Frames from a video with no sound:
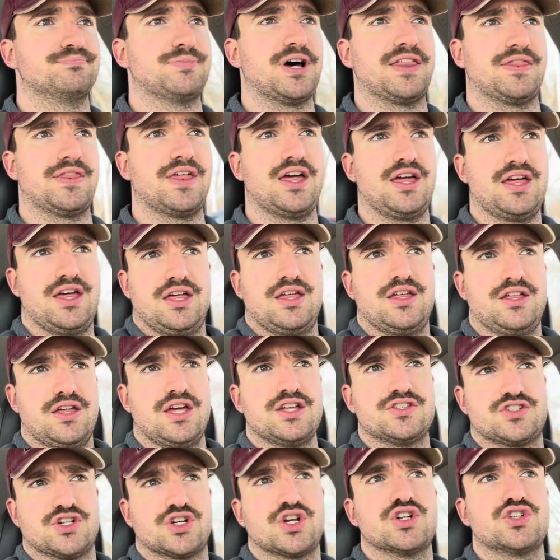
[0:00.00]
but
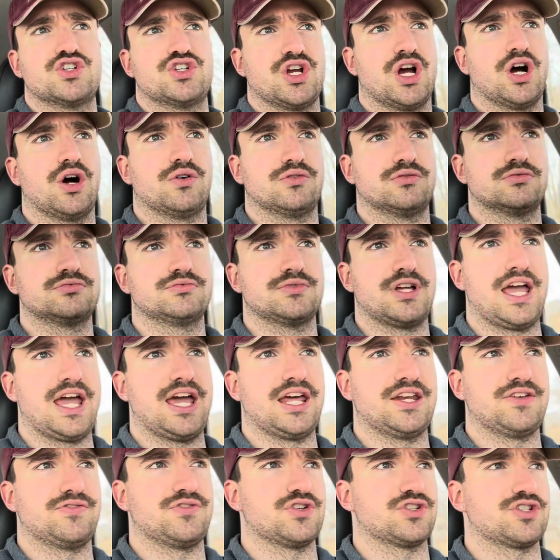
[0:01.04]
it's a good show.
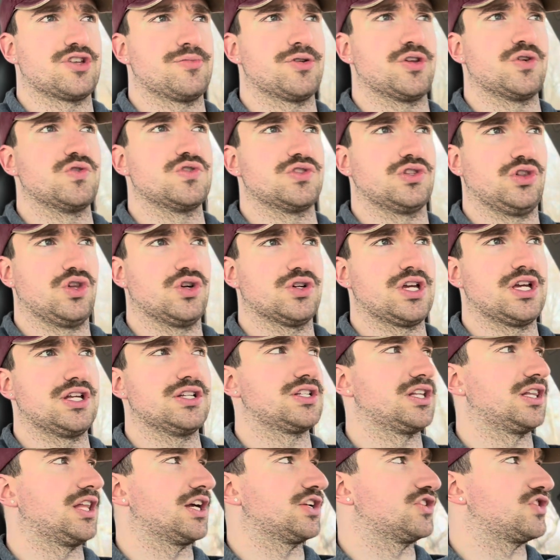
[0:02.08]
And if you're somebody who's
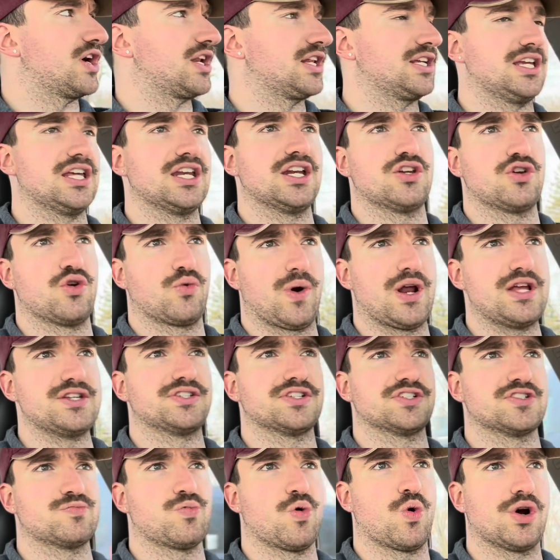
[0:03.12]
looking to like try to get into
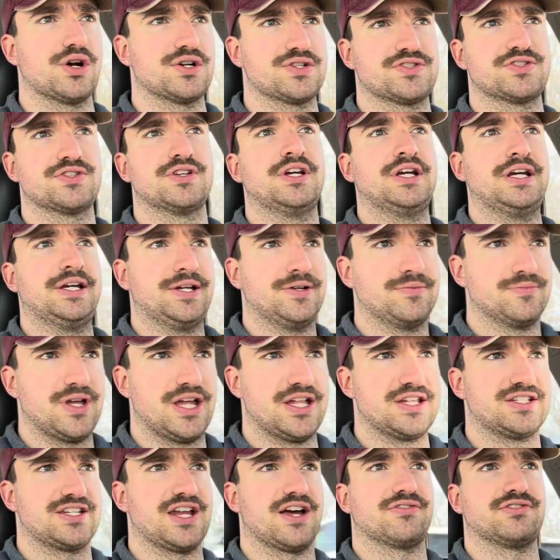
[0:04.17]
racing sports,
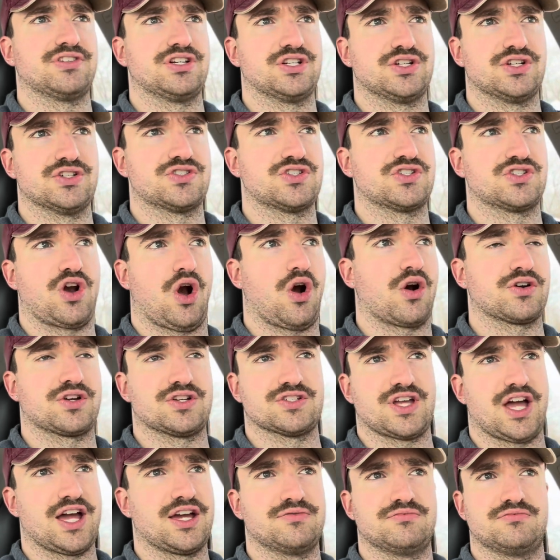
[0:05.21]
it's definitely a good start,
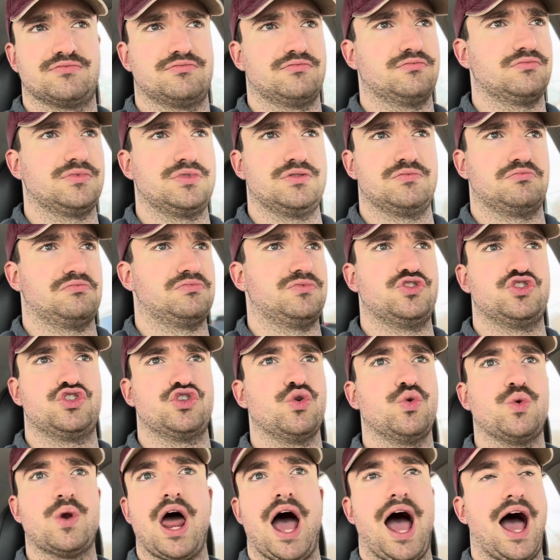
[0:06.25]
because I
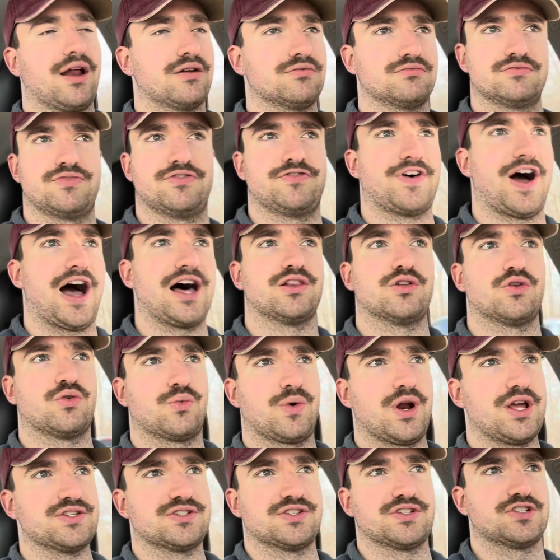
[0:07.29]
do not
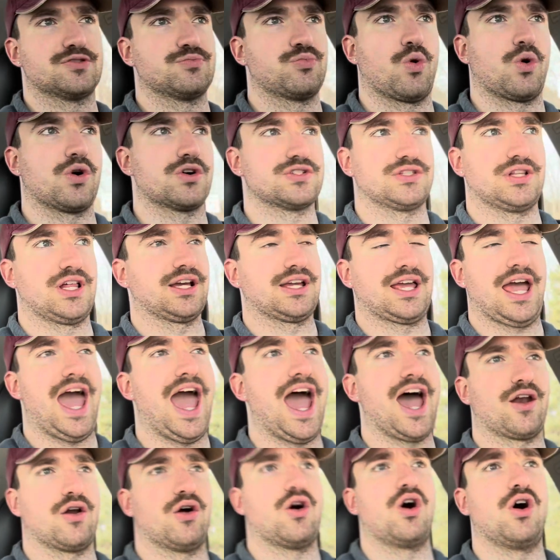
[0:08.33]
follow racing sports like
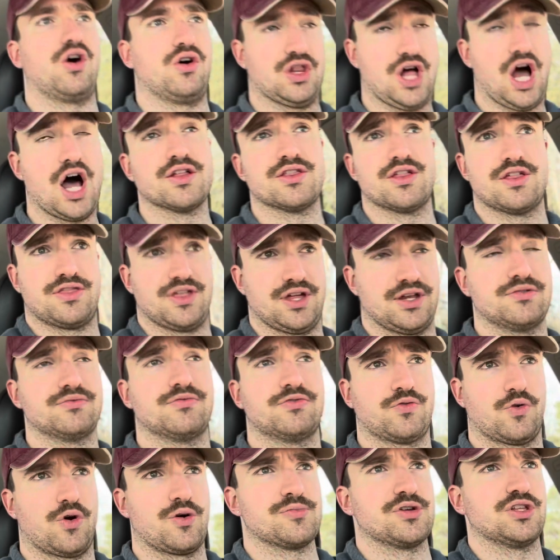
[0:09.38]
at all, other
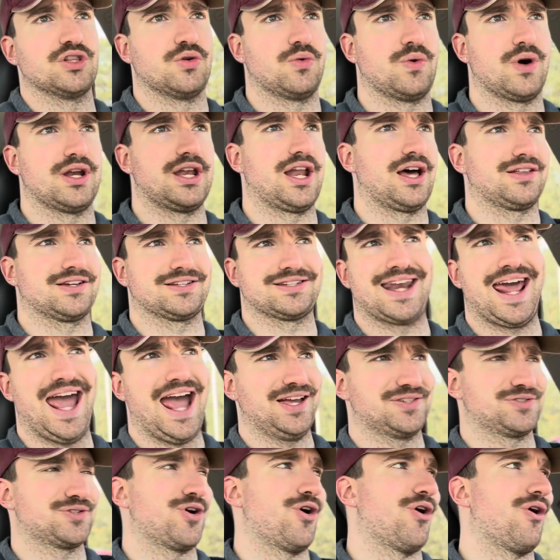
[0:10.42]
than Formula One, like
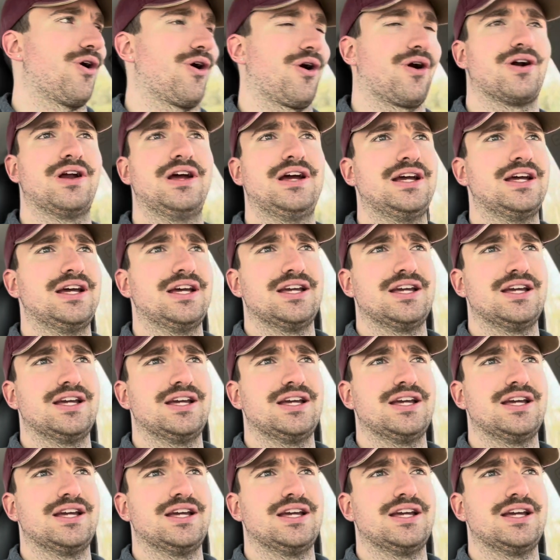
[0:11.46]
NASCAR,